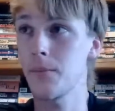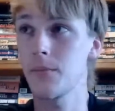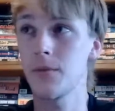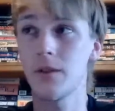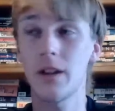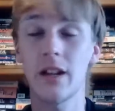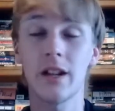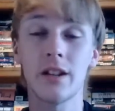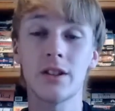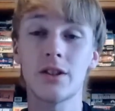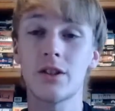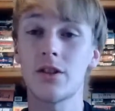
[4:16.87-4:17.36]

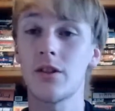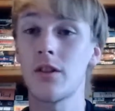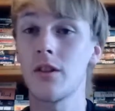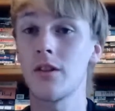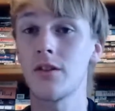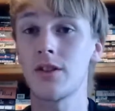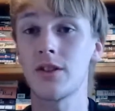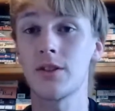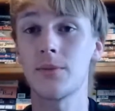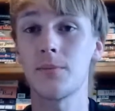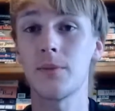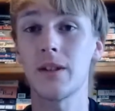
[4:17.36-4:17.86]

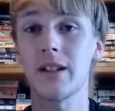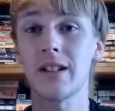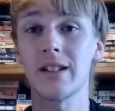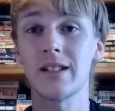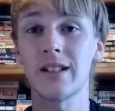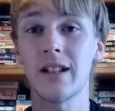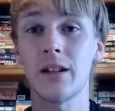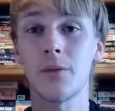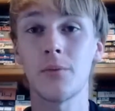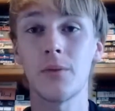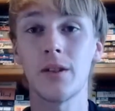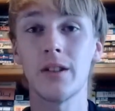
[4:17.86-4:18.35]
inserts, because
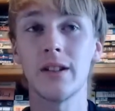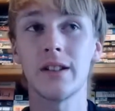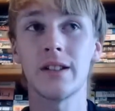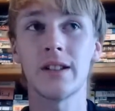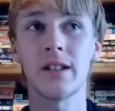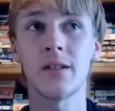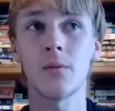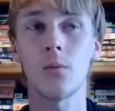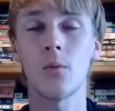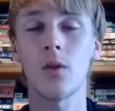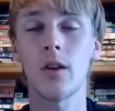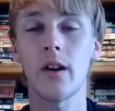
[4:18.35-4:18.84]
I really
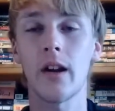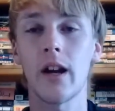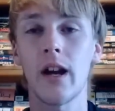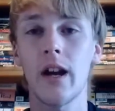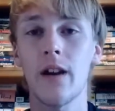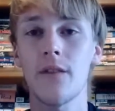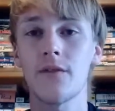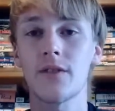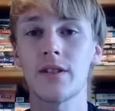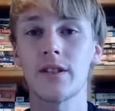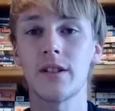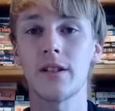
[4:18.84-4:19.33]
didn't want to
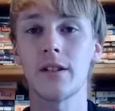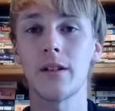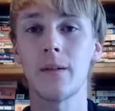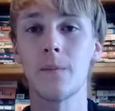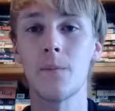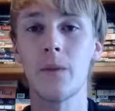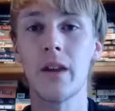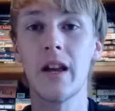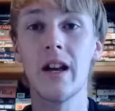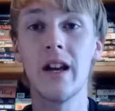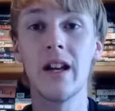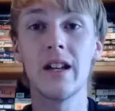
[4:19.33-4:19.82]
have to
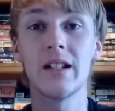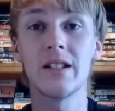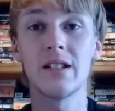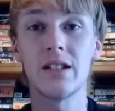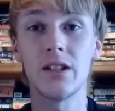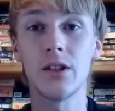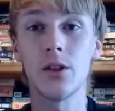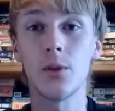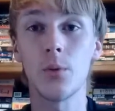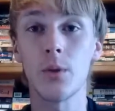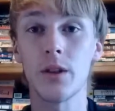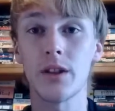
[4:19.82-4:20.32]

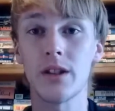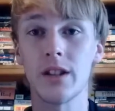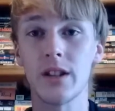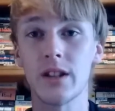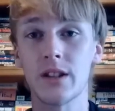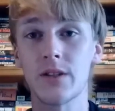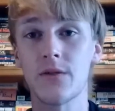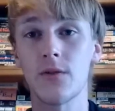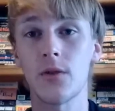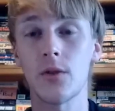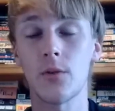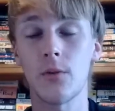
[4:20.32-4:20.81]
deal with
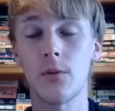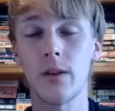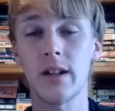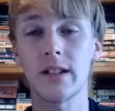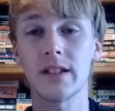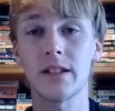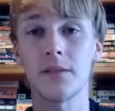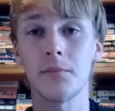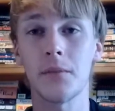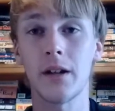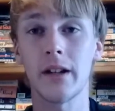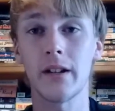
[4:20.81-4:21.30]
this for the
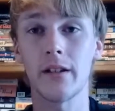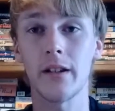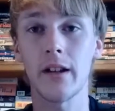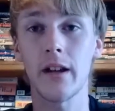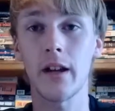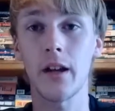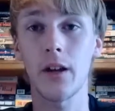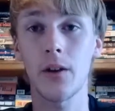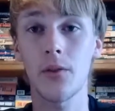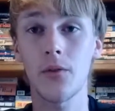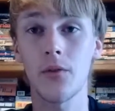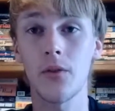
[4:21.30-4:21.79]
rest of my
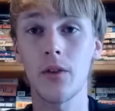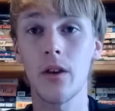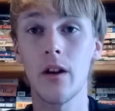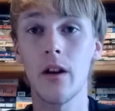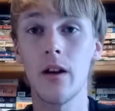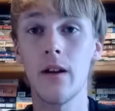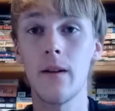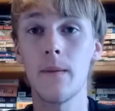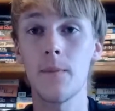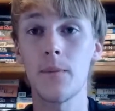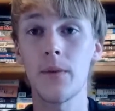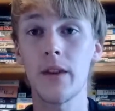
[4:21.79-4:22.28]
life
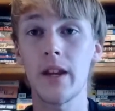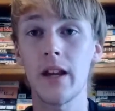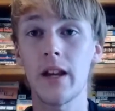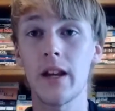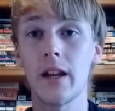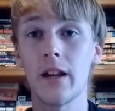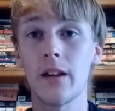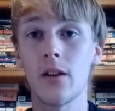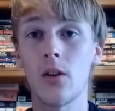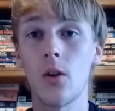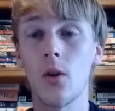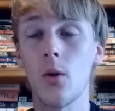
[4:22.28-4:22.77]

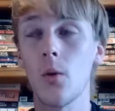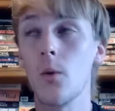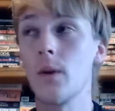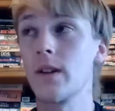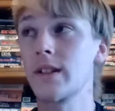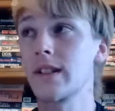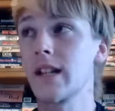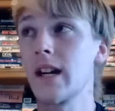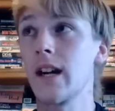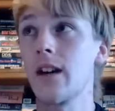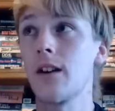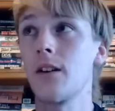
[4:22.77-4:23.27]
and
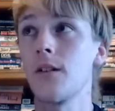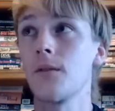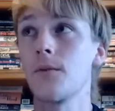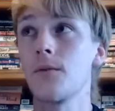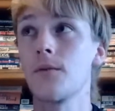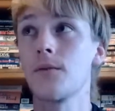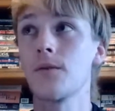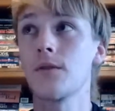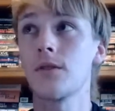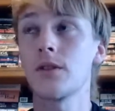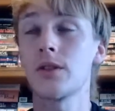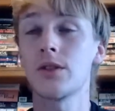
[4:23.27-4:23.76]
always have
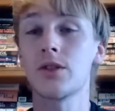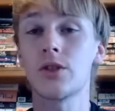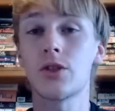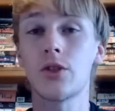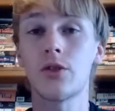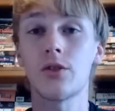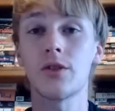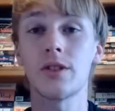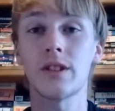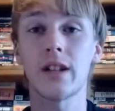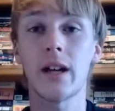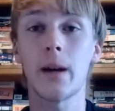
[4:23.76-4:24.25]
a
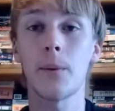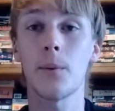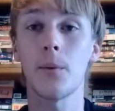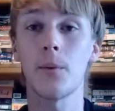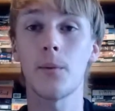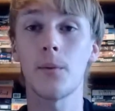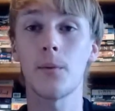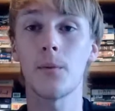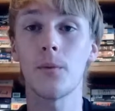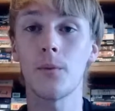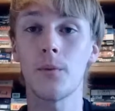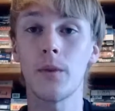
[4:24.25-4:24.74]
certain type
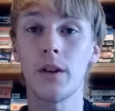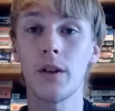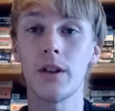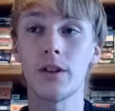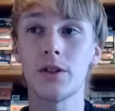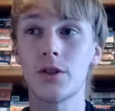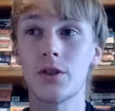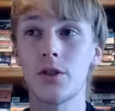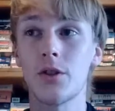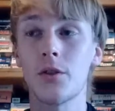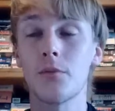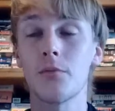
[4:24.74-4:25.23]
of
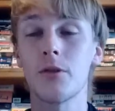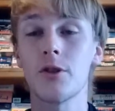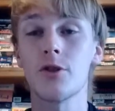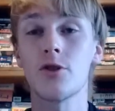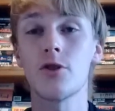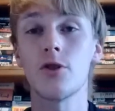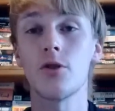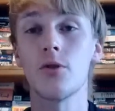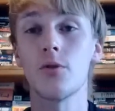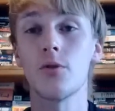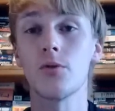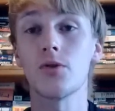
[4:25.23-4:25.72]
insert in my
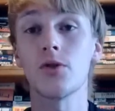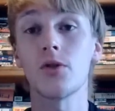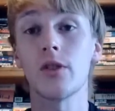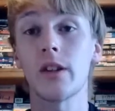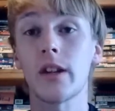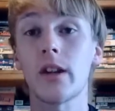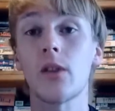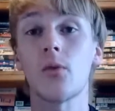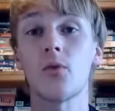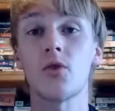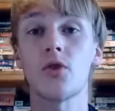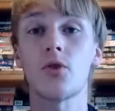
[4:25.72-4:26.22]
shoe so that I
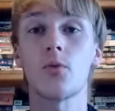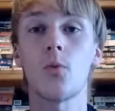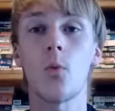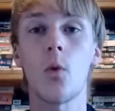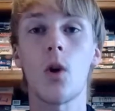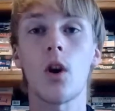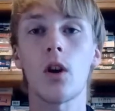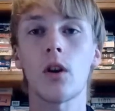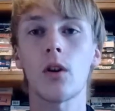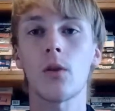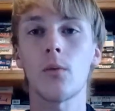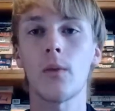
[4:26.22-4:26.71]
can just
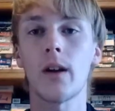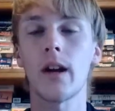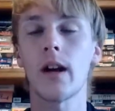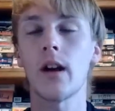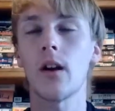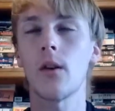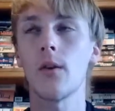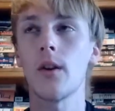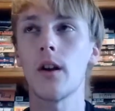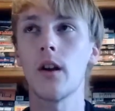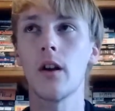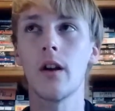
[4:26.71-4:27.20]
walk around.